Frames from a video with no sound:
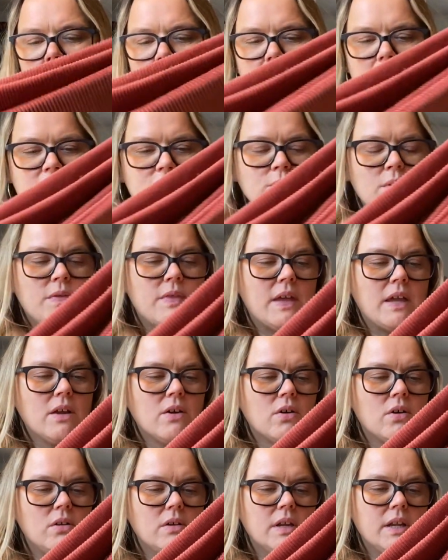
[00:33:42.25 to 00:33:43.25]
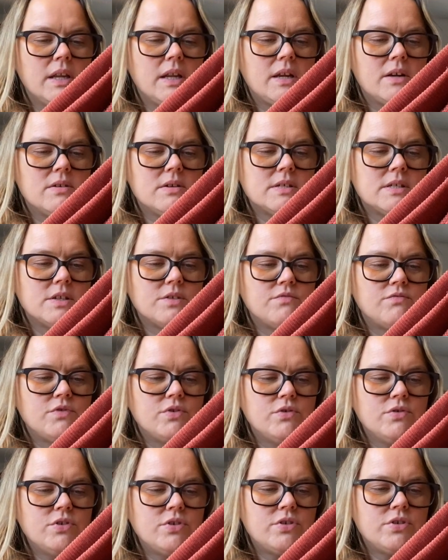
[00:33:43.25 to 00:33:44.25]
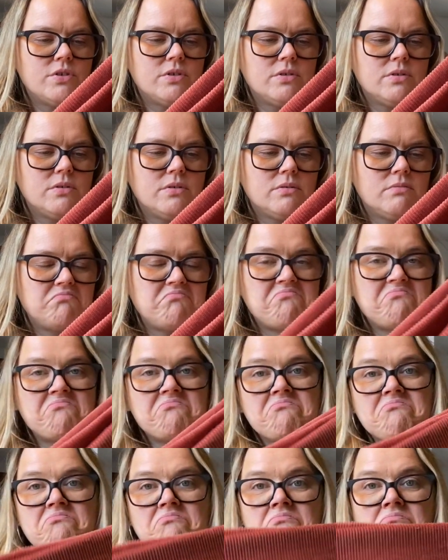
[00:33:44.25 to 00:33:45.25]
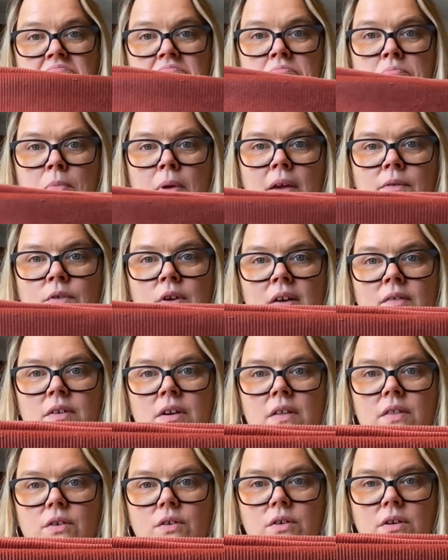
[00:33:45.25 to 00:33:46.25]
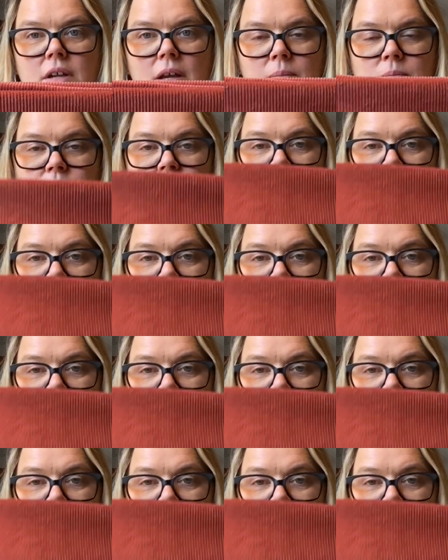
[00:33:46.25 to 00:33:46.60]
That's what they call it here. It says rouge. If you have another good name. So